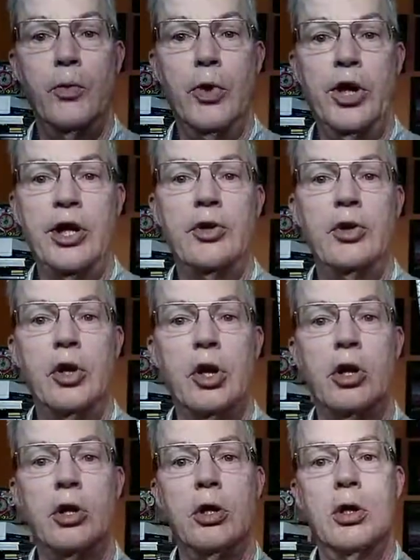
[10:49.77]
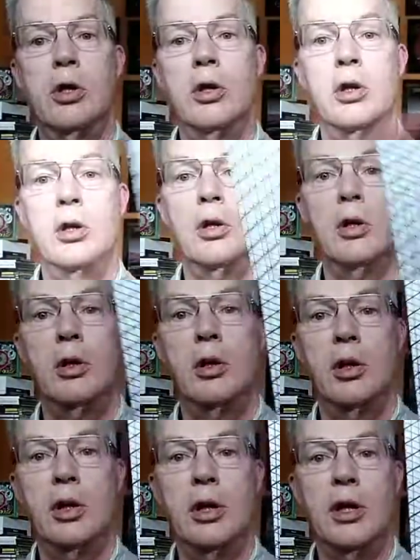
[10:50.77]
really cool
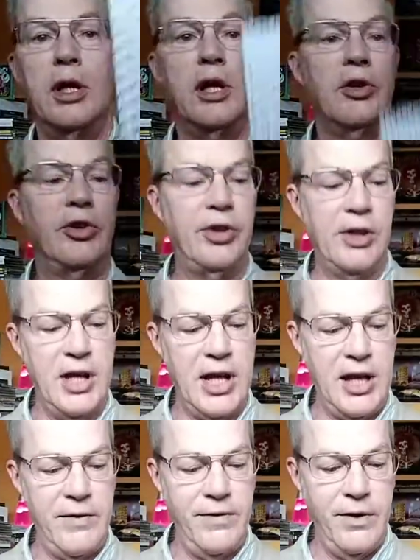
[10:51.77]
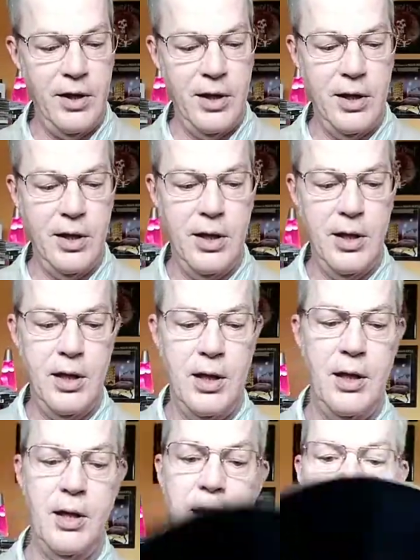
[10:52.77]
inner sleeve,
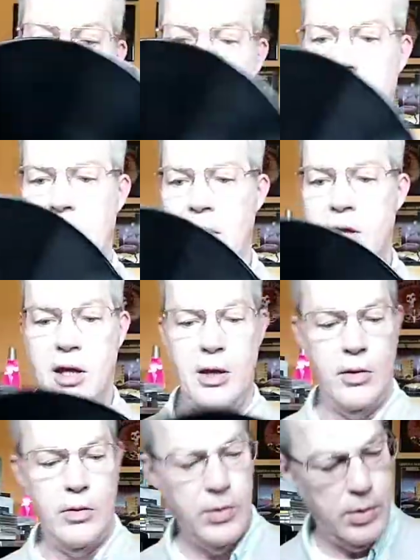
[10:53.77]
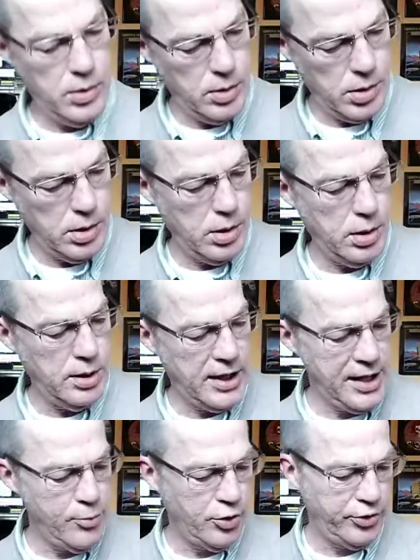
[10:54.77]
and the
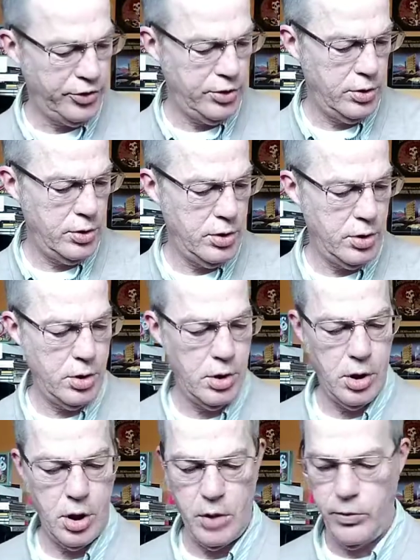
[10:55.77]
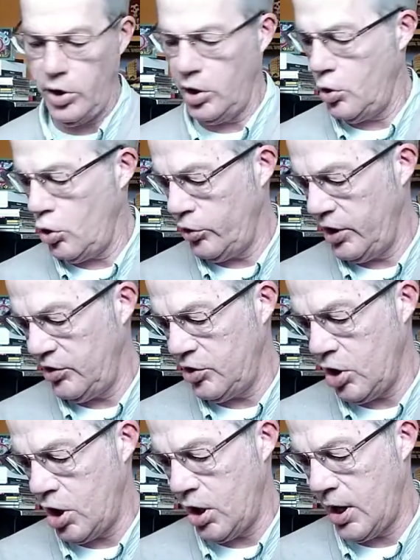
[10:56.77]
labels are really cool. These
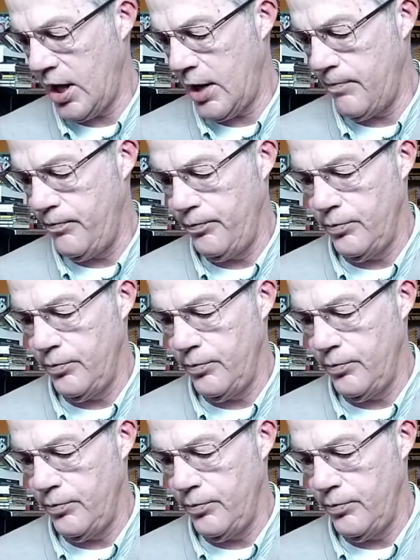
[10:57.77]
are